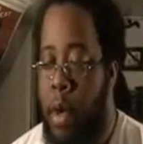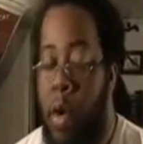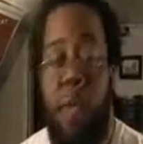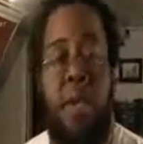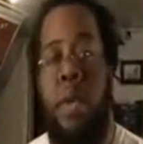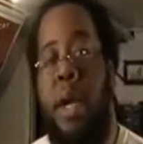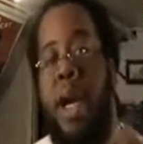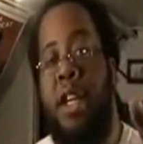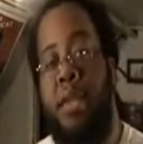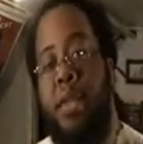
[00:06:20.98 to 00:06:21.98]
hopefully you
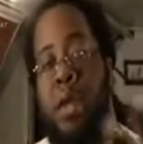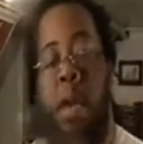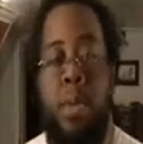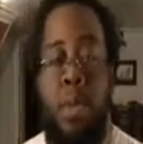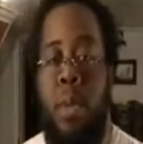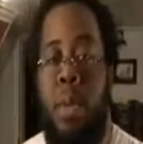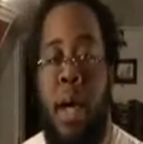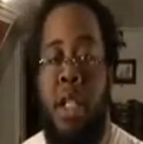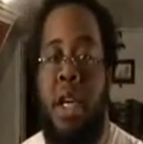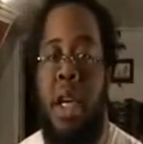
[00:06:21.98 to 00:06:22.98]
guys will come through to
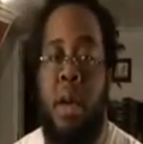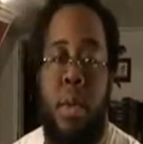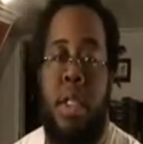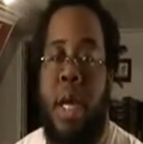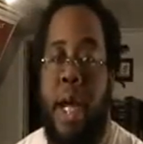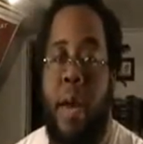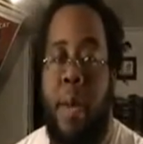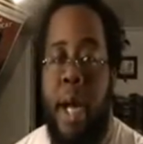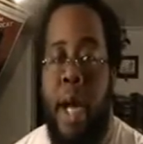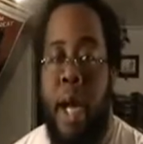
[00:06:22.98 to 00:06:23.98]
my channel and check out
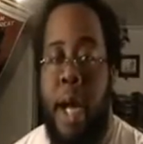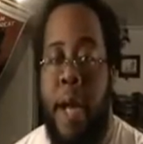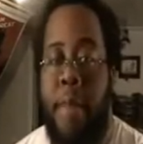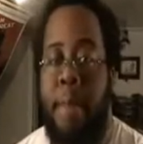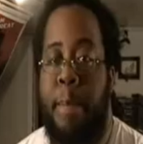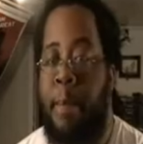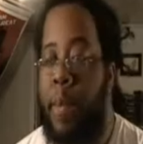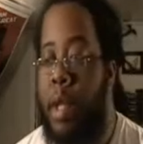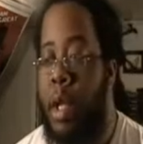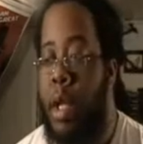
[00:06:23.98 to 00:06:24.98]
what I got, and
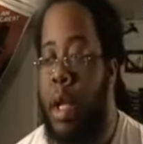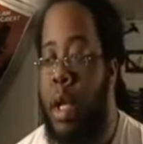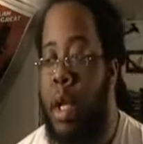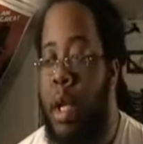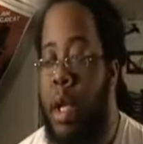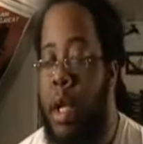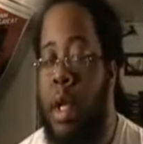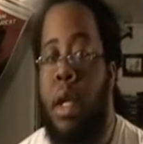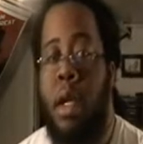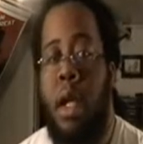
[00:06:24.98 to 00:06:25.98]

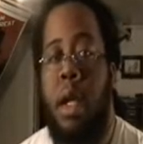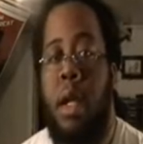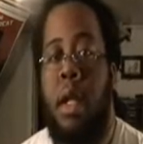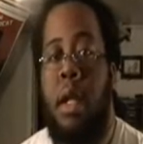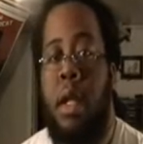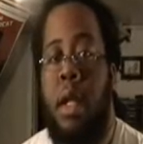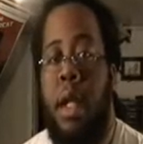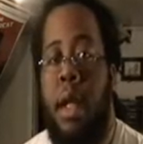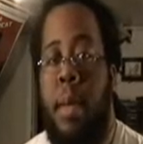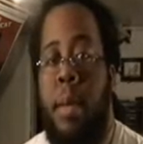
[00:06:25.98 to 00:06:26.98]
yeah,
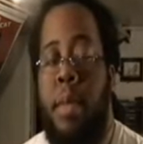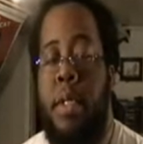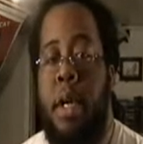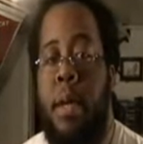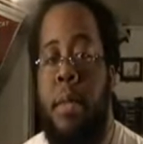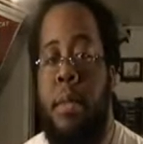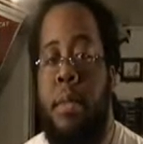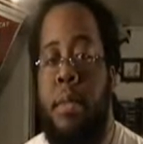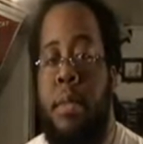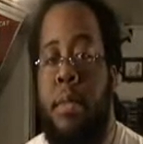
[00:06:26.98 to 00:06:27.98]
that'll be what's up.
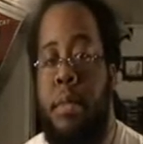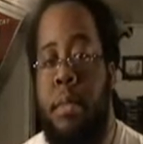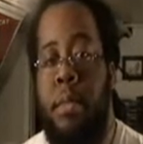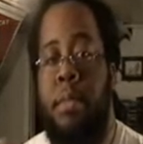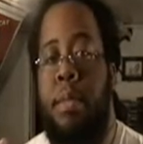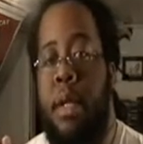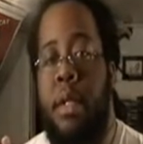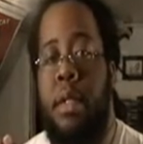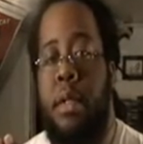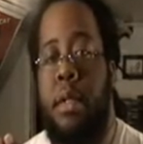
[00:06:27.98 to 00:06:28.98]
Peace.